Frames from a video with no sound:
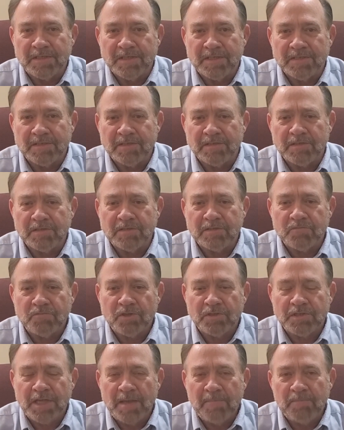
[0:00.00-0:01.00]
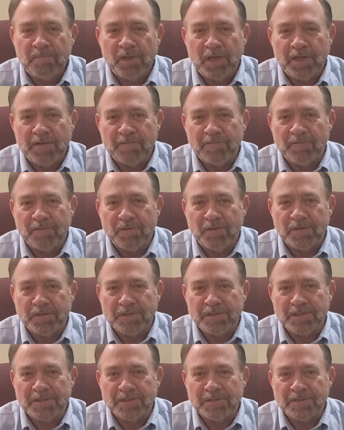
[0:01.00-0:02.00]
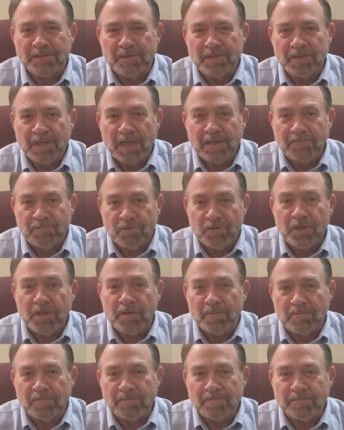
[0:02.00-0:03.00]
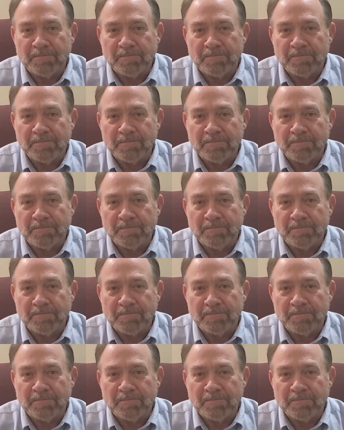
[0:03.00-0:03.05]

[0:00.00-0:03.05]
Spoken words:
And he says, "What's that plate for?" And he says, "That's for him."